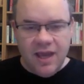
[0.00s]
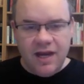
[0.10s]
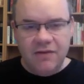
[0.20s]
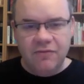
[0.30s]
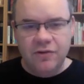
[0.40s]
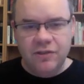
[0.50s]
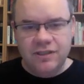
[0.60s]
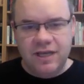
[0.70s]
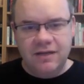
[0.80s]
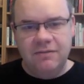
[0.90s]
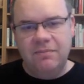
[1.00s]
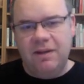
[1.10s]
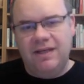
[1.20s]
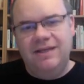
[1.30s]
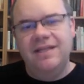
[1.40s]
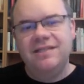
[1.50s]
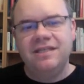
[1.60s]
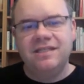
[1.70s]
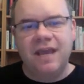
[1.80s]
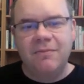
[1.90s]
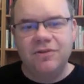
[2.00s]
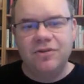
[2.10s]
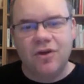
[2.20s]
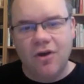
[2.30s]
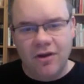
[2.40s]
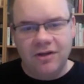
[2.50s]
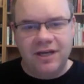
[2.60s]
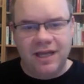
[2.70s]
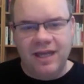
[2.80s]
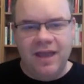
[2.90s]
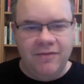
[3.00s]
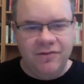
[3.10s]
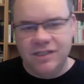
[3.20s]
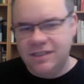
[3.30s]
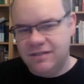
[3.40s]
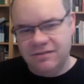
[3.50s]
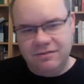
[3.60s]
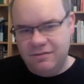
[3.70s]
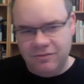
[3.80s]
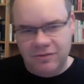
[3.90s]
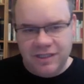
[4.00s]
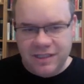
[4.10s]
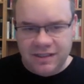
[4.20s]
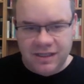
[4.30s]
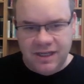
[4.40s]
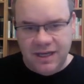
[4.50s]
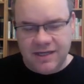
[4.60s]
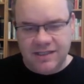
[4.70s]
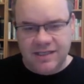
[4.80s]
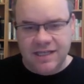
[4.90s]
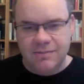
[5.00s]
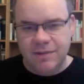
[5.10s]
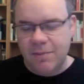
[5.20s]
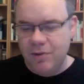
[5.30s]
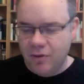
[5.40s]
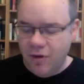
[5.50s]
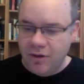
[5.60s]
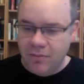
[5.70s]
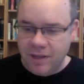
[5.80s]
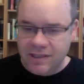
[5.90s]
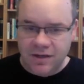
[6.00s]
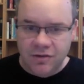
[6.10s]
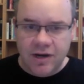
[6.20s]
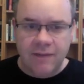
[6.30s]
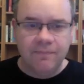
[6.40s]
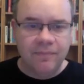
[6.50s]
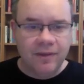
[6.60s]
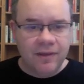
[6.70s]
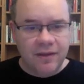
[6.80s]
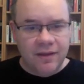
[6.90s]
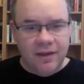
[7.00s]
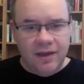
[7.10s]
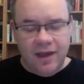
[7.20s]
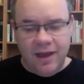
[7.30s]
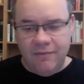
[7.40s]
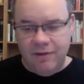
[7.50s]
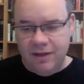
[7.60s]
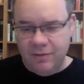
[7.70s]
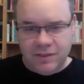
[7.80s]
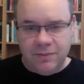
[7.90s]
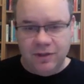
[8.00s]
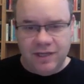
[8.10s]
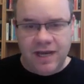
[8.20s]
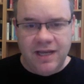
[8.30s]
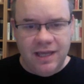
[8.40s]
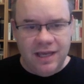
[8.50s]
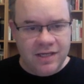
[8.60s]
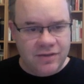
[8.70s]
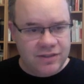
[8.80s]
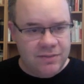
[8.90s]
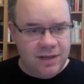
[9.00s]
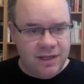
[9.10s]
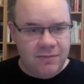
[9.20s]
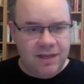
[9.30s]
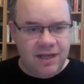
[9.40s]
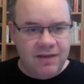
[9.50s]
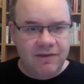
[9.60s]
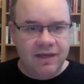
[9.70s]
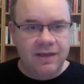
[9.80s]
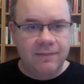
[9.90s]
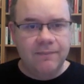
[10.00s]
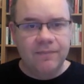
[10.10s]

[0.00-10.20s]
And I first said, that's the same talk that I gave just recently at this SMWCon in Barcelona, when it was about 10 years of Semantic MediaWiki.